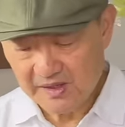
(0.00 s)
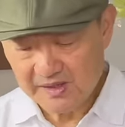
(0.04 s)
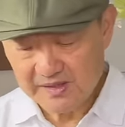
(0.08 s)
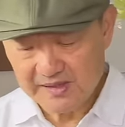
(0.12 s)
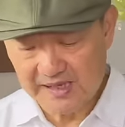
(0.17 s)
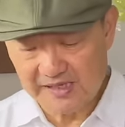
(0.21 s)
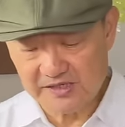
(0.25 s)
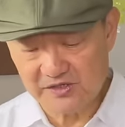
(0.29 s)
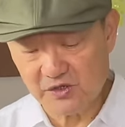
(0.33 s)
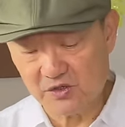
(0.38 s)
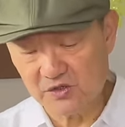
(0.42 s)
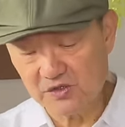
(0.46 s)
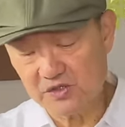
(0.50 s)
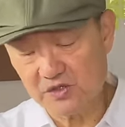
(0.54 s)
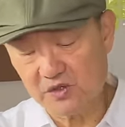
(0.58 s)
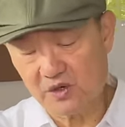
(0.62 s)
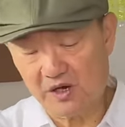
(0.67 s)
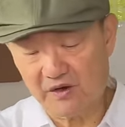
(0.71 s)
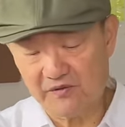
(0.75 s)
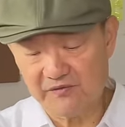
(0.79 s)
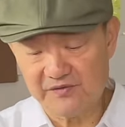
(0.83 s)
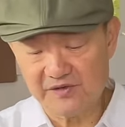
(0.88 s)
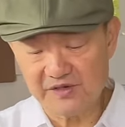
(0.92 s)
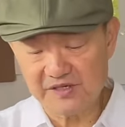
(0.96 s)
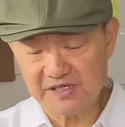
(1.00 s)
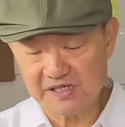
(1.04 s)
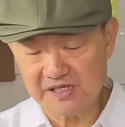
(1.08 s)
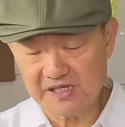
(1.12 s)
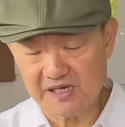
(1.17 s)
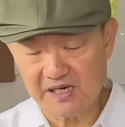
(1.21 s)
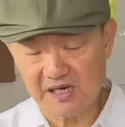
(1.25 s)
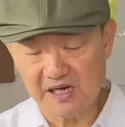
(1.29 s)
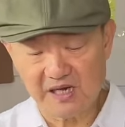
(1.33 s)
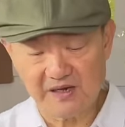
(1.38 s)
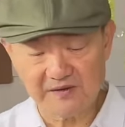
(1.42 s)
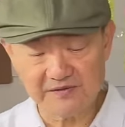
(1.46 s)
That's also obviously
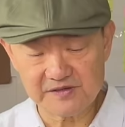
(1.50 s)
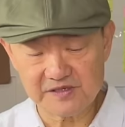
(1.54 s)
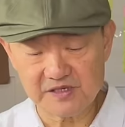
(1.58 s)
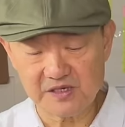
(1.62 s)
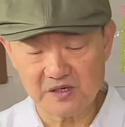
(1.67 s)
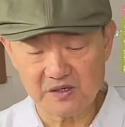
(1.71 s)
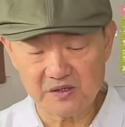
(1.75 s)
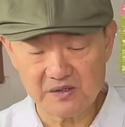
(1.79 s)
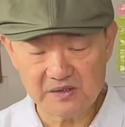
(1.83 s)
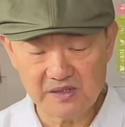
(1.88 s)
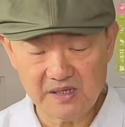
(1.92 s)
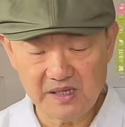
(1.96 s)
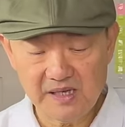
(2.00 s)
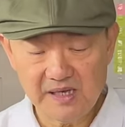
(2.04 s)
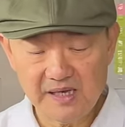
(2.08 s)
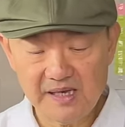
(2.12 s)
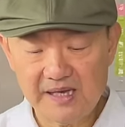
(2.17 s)
a half sole.